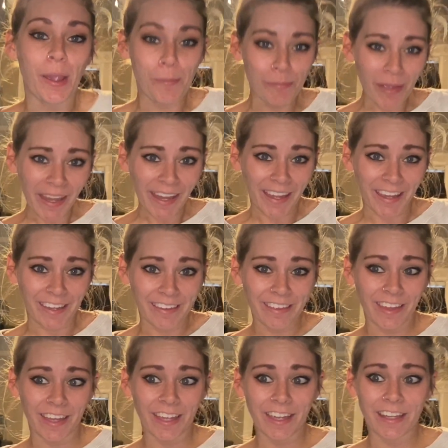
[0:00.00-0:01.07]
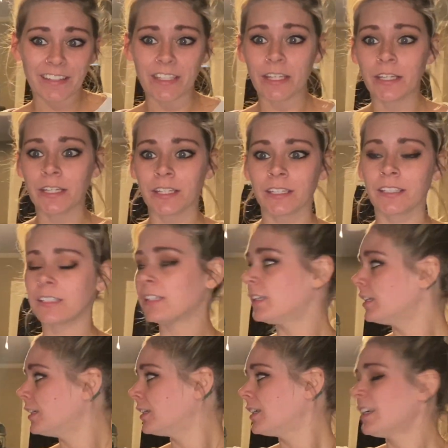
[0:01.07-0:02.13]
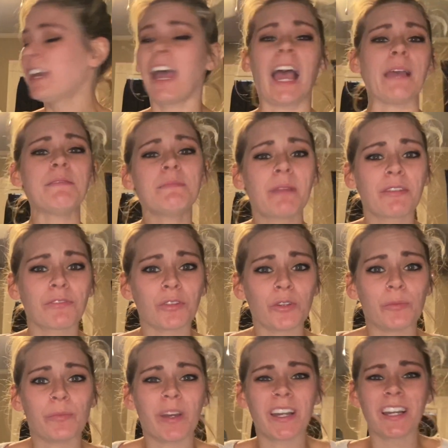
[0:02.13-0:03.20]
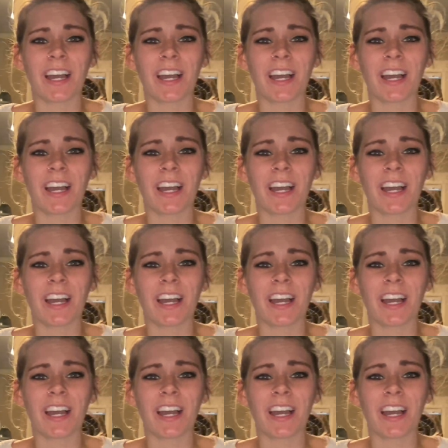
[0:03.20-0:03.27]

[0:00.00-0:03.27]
May 8th, and I'm in my room.